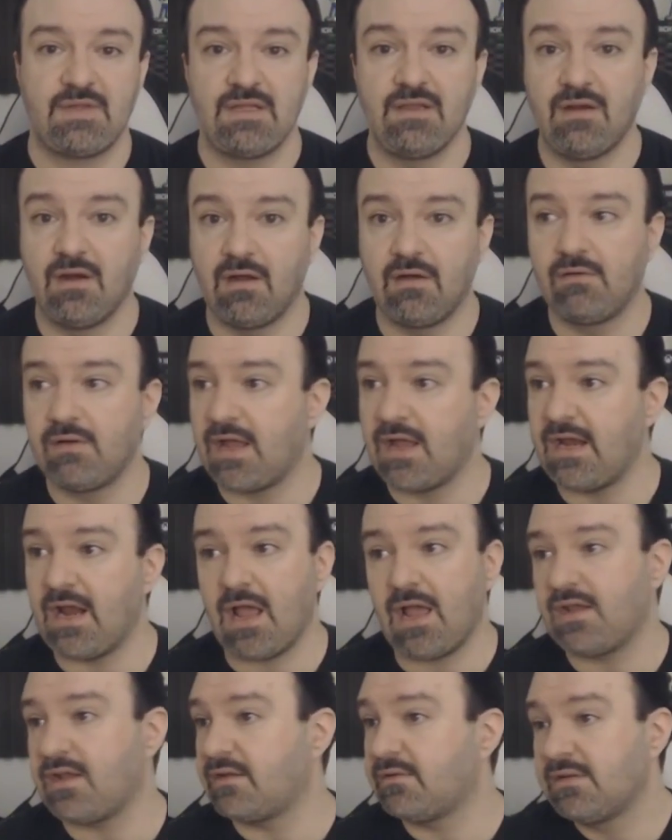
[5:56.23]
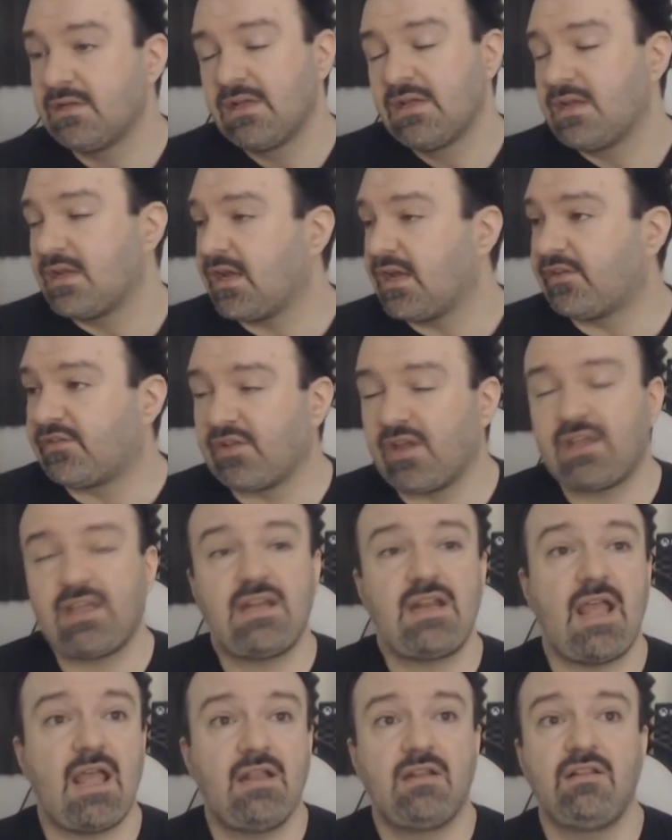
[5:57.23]
you know? And it's like
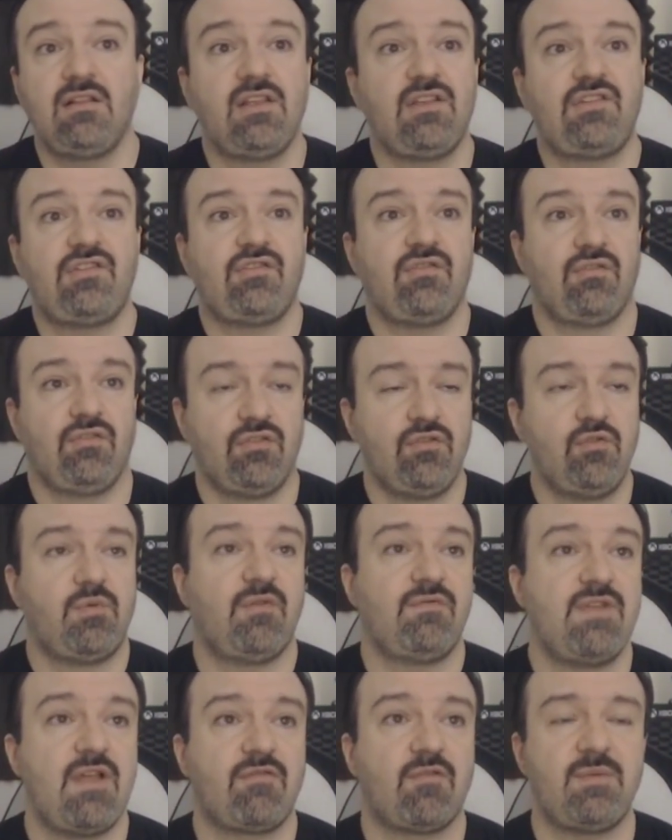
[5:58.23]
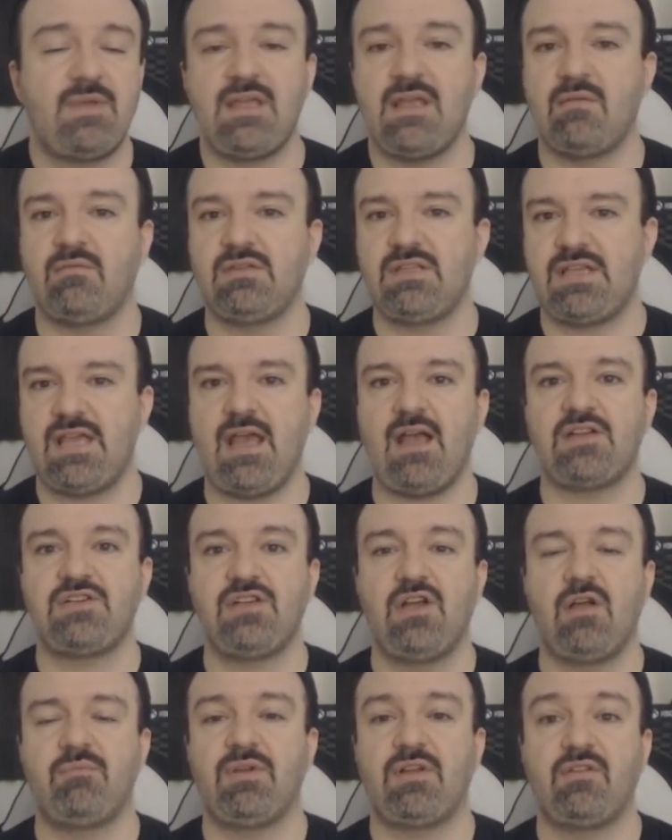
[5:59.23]
an endless loop of never being able to
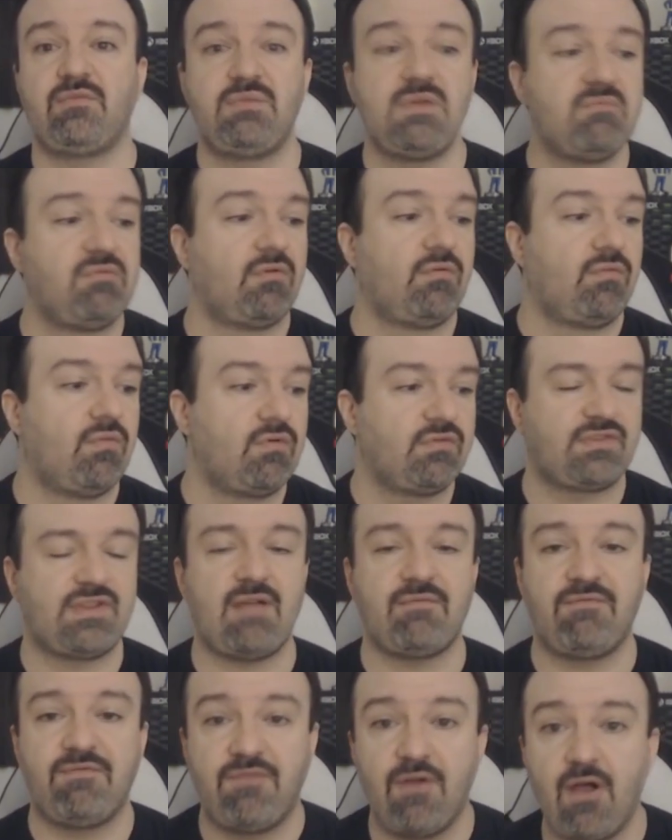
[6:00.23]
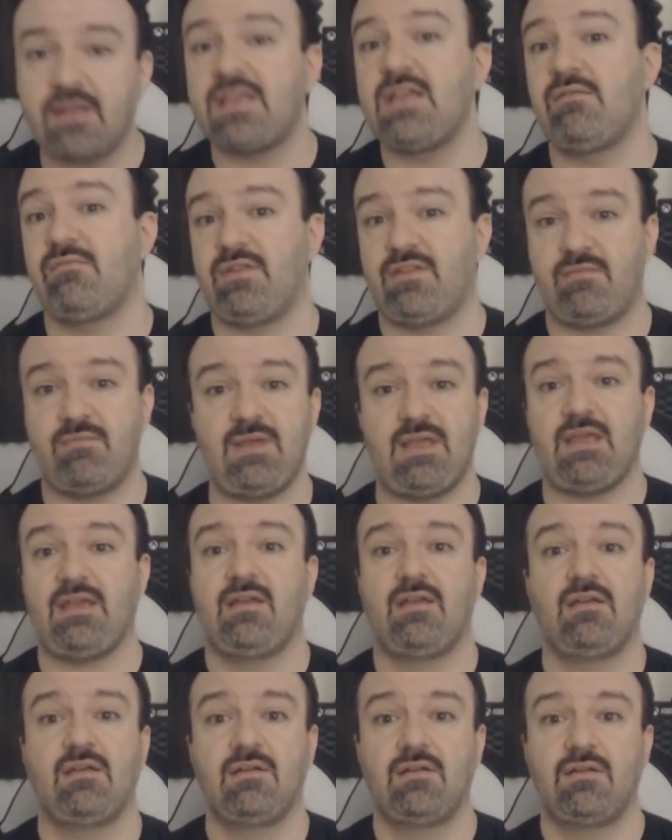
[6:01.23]
catch up because people won't stop fucking with me.
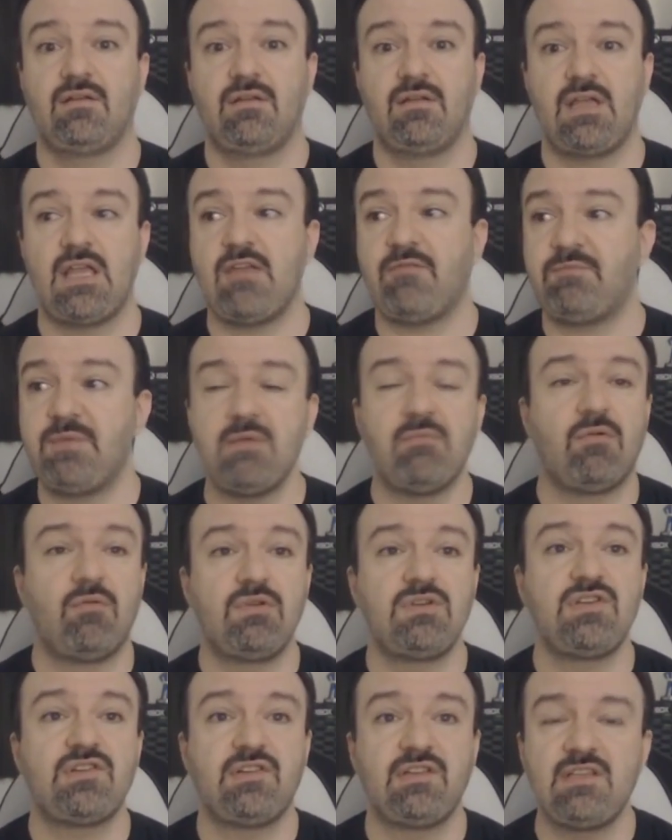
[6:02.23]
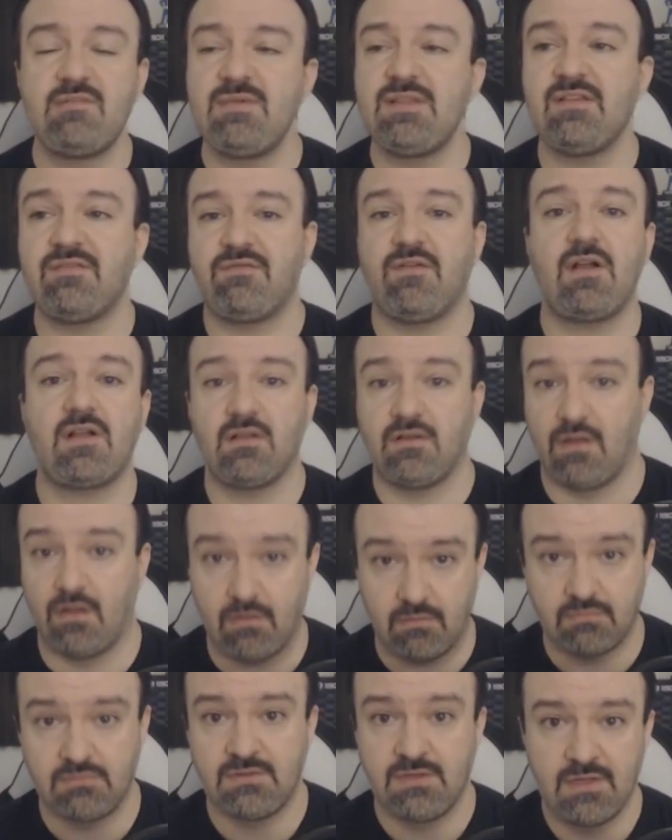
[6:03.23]
If people would just leave me the fuck
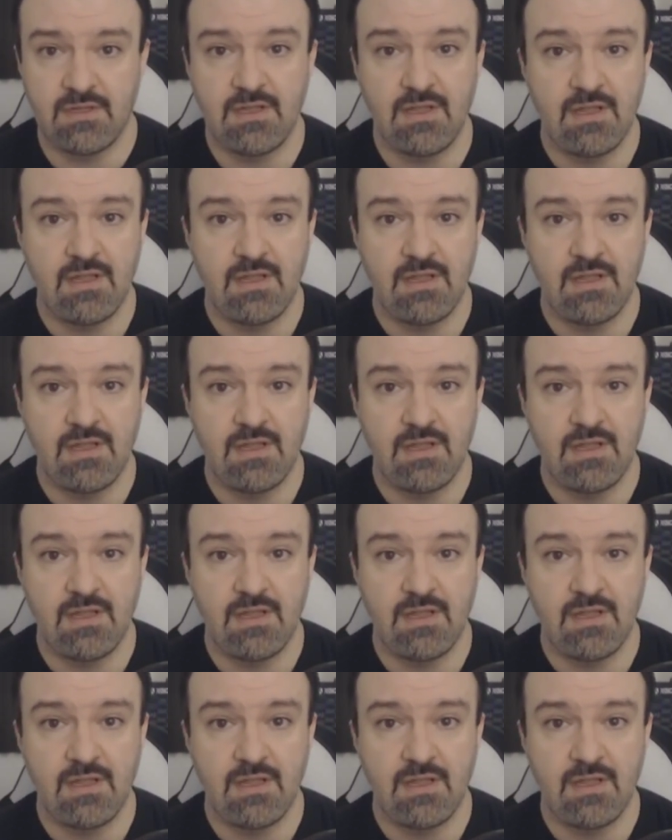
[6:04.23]
alone